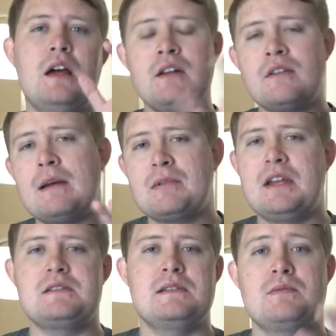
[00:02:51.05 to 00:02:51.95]
another
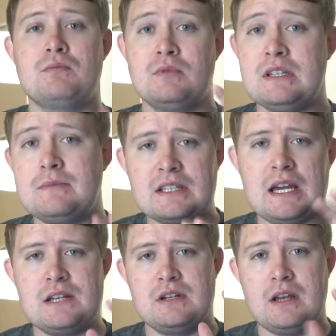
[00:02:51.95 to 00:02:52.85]
application that's really been
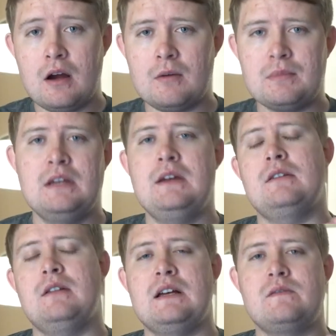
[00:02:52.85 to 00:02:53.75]
catching up
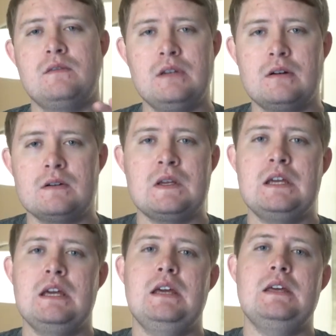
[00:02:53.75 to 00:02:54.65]
in the last few years
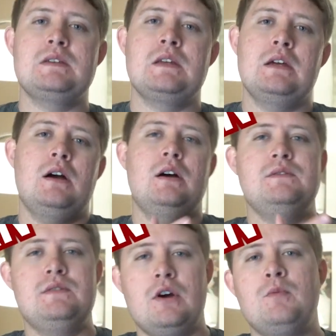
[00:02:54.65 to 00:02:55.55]
is
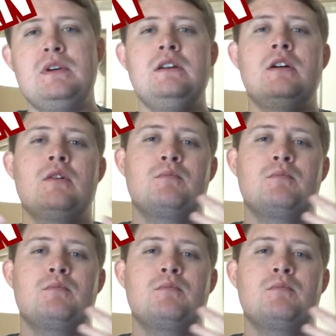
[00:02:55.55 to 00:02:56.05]
Adobe